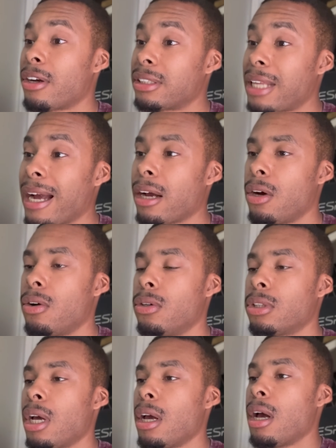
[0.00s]
that
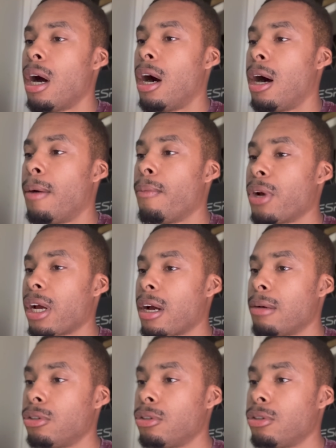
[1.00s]
goes, when it comes